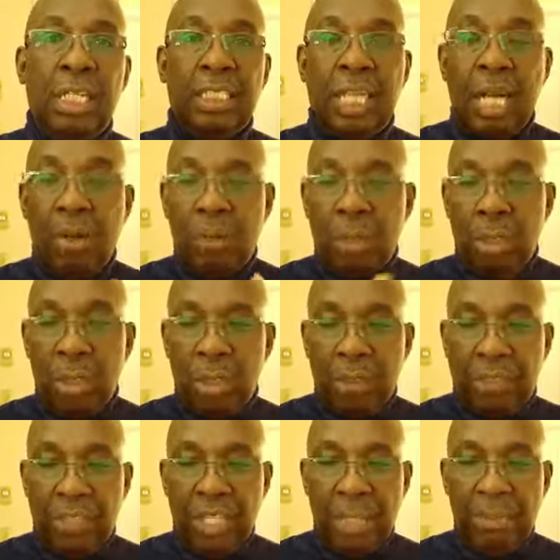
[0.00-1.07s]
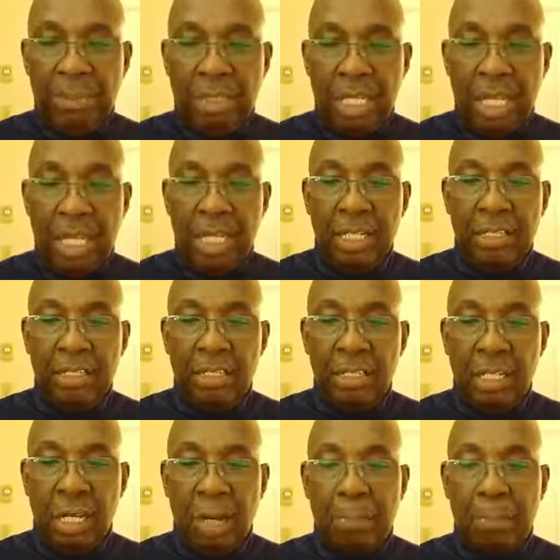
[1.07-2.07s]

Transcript: As our theme says,